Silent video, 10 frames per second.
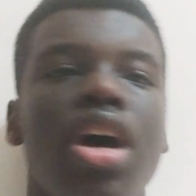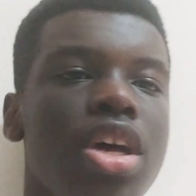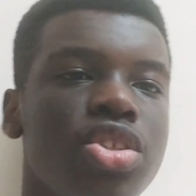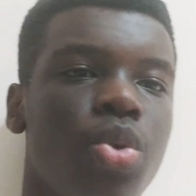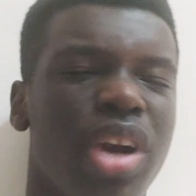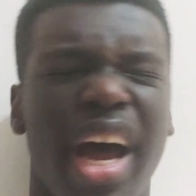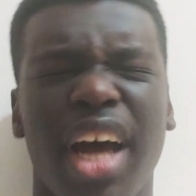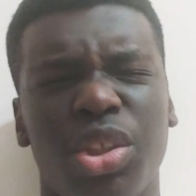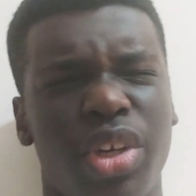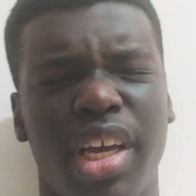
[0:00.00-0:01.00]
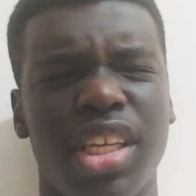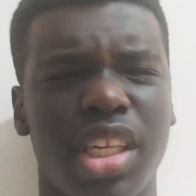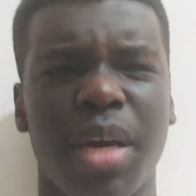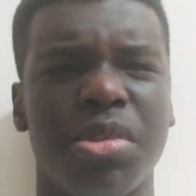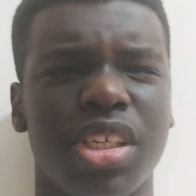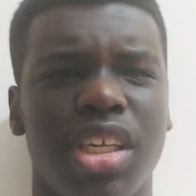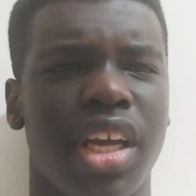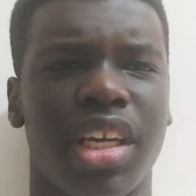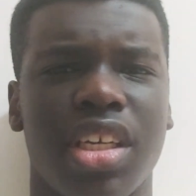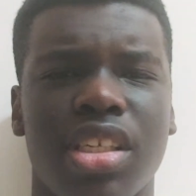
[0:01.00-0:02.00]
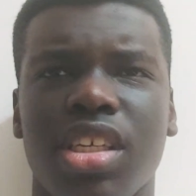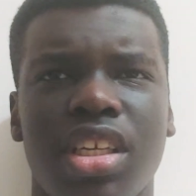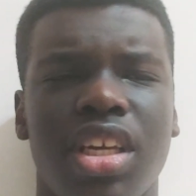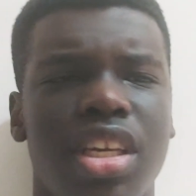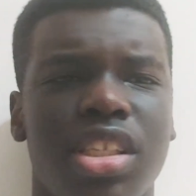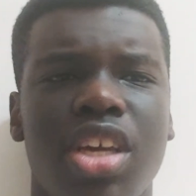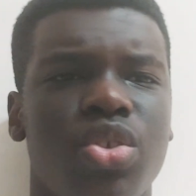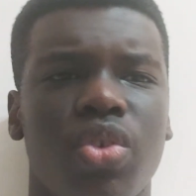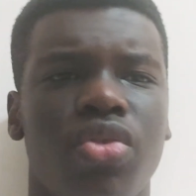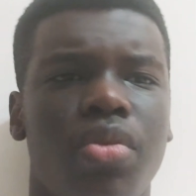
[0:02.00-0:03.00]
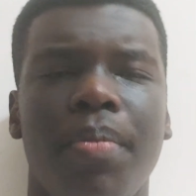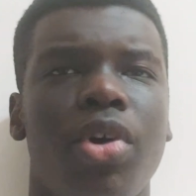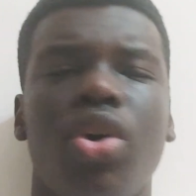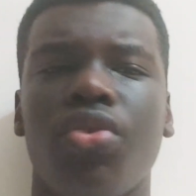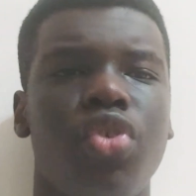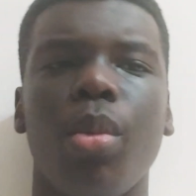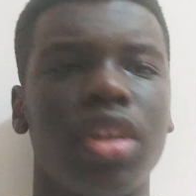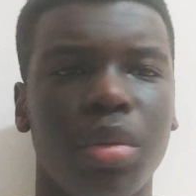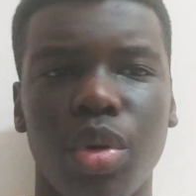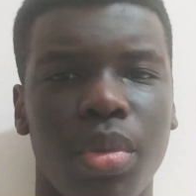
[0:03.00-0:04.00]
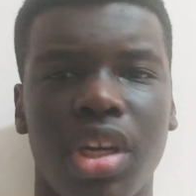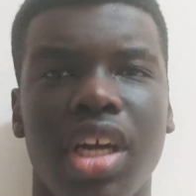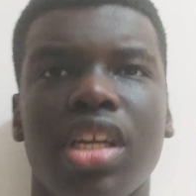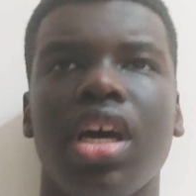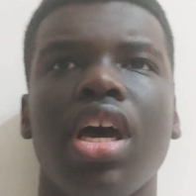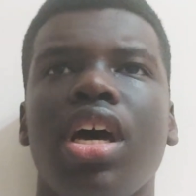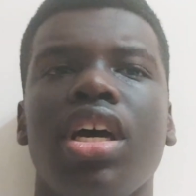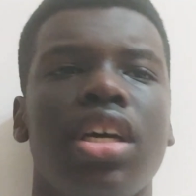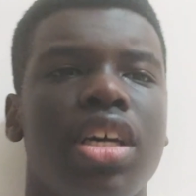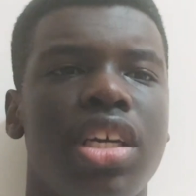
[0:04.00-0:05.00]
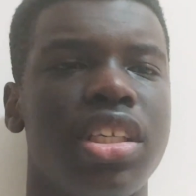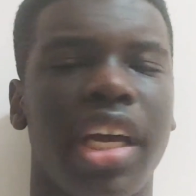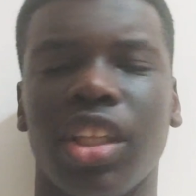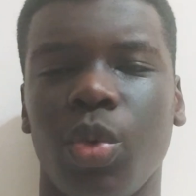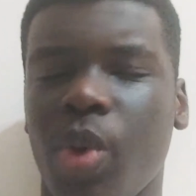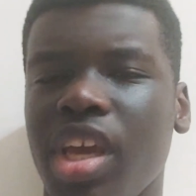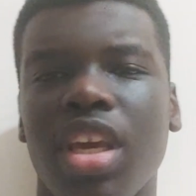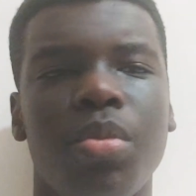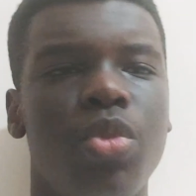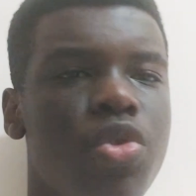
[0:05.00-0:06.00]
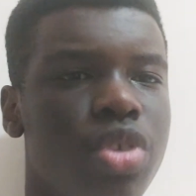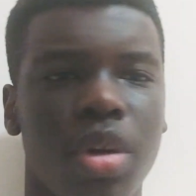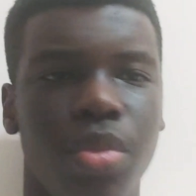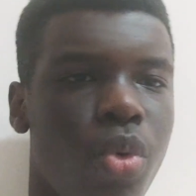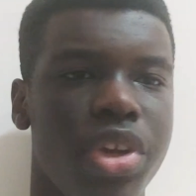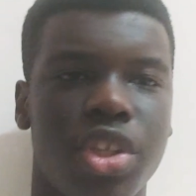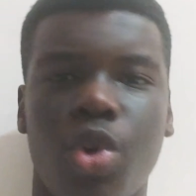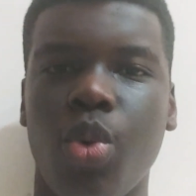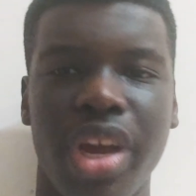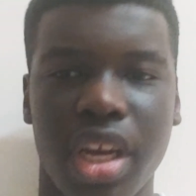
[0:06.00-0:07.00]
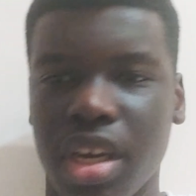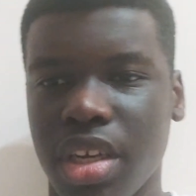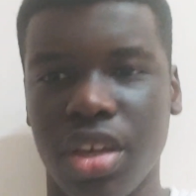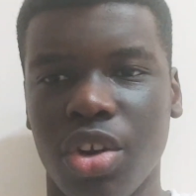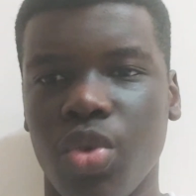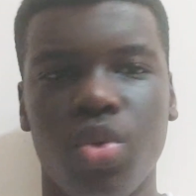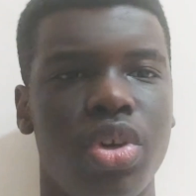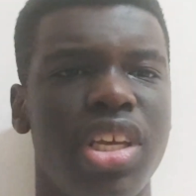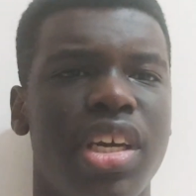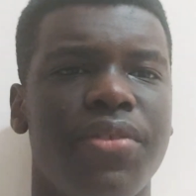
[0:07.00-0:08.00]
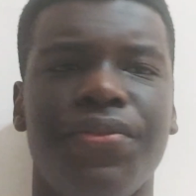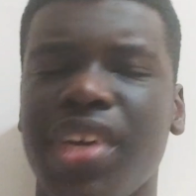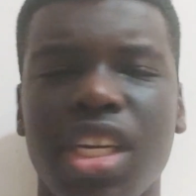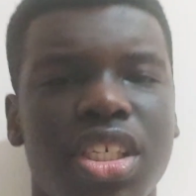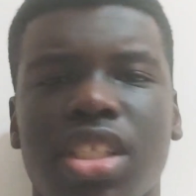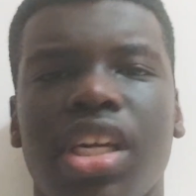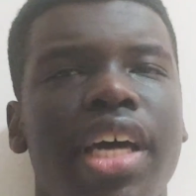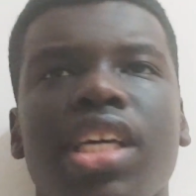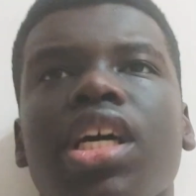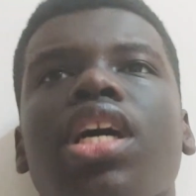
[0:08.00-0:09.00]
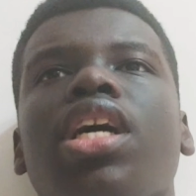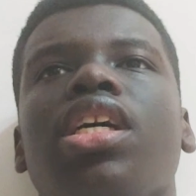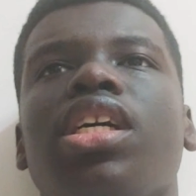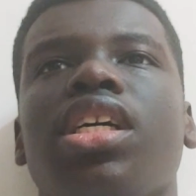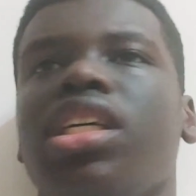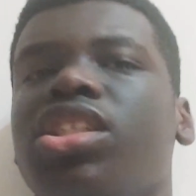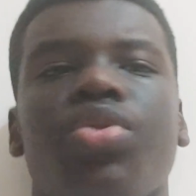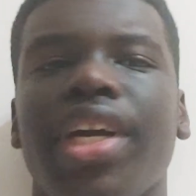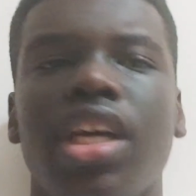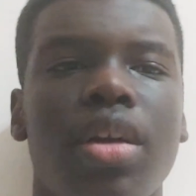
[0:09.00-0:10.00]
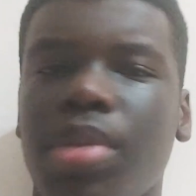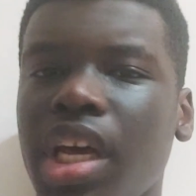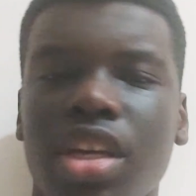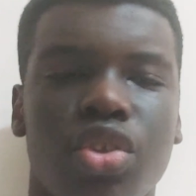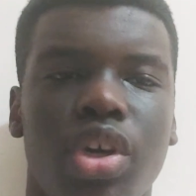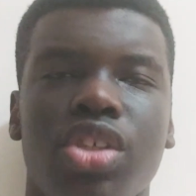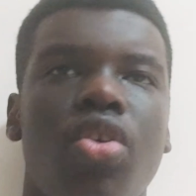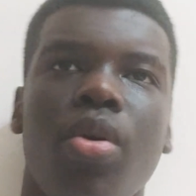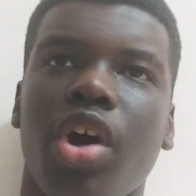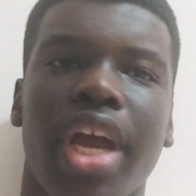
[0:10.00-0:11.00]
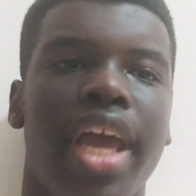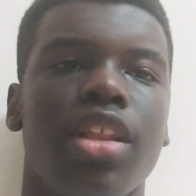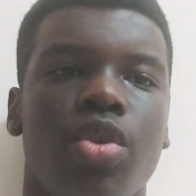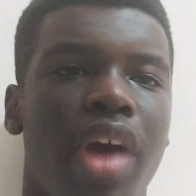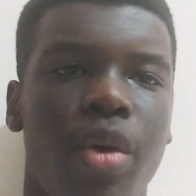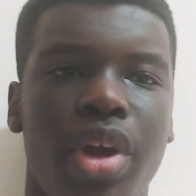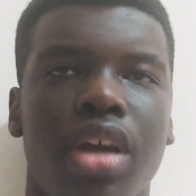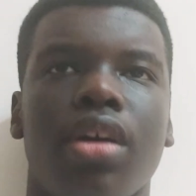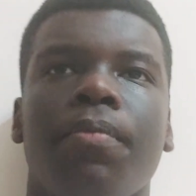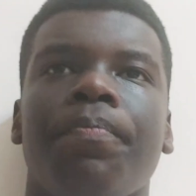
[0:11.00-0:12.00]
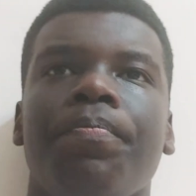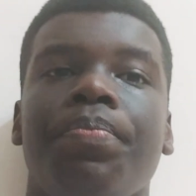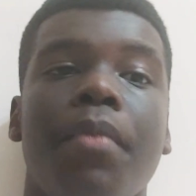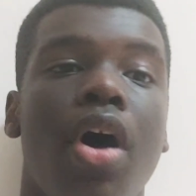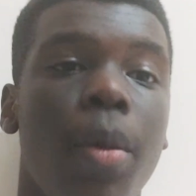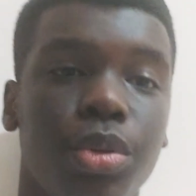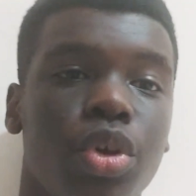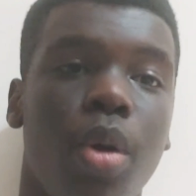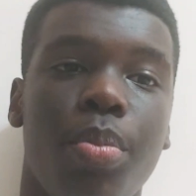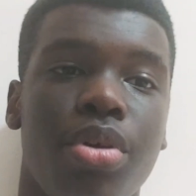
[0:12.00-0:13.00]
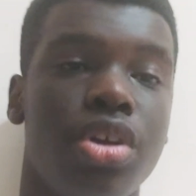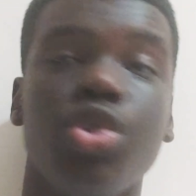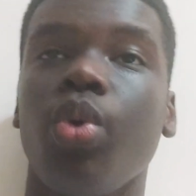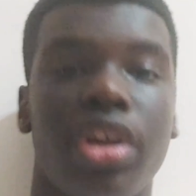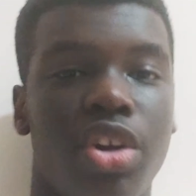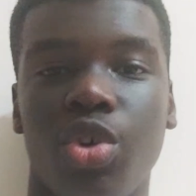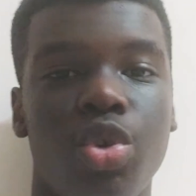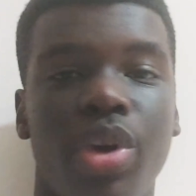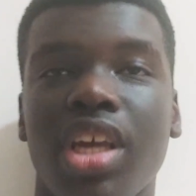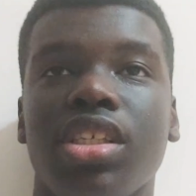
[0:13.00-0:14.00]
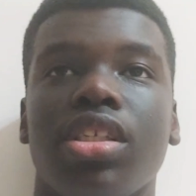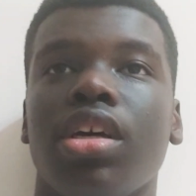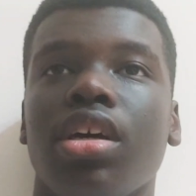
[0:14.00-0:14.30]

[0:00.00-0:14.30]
Scored a hat trick against Leipzig. Like he's on good form at the moment, and he like the way he moves with the ball is quick. He can finish. Like he's a really good player, so he's got to get in the right wing. Up top, you already know who it is.